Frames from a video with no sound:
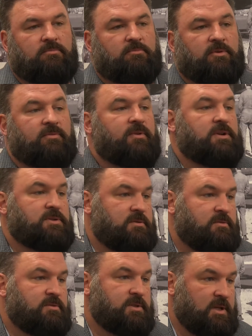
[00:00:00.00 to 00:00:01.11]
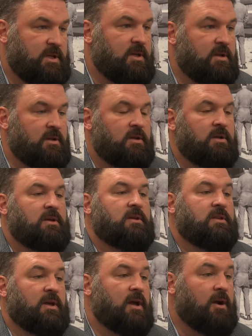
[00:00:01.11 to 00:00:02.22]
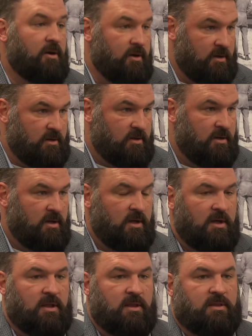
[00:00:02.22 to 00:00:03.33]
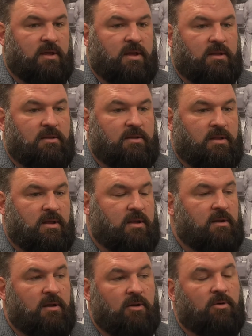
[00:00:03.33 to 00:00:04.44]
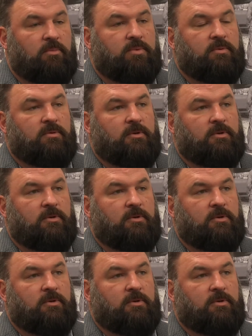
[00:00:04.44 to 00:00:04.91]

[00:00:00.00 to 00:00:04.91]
professionals in the area that can help